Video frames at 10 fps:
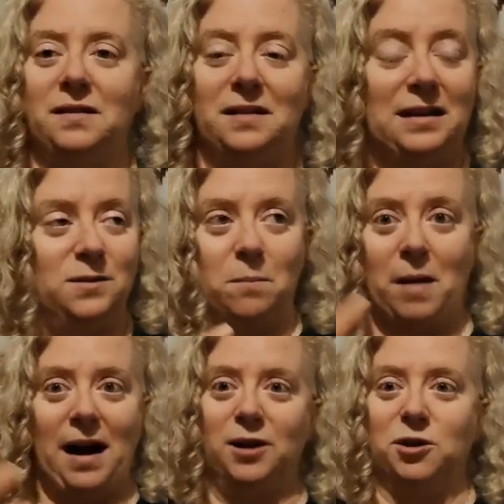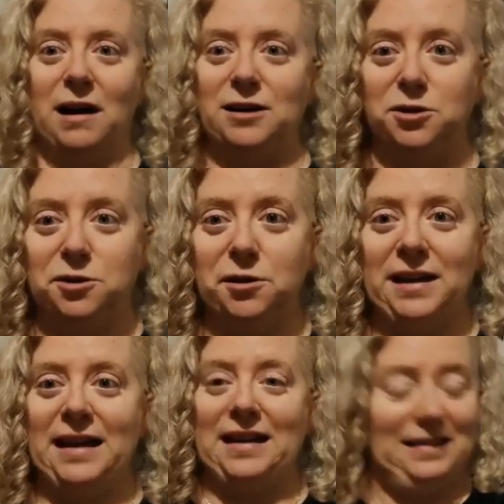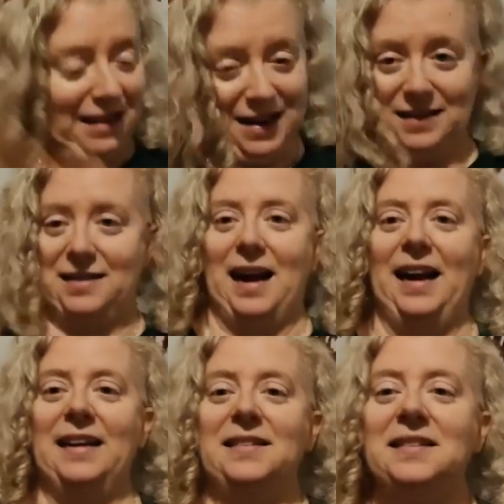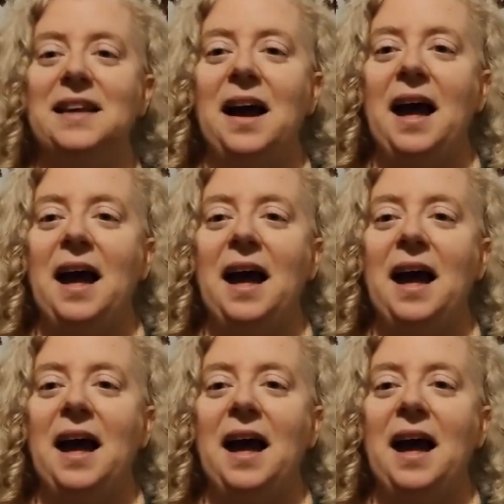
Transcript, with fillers: that my undergraduate degree is science.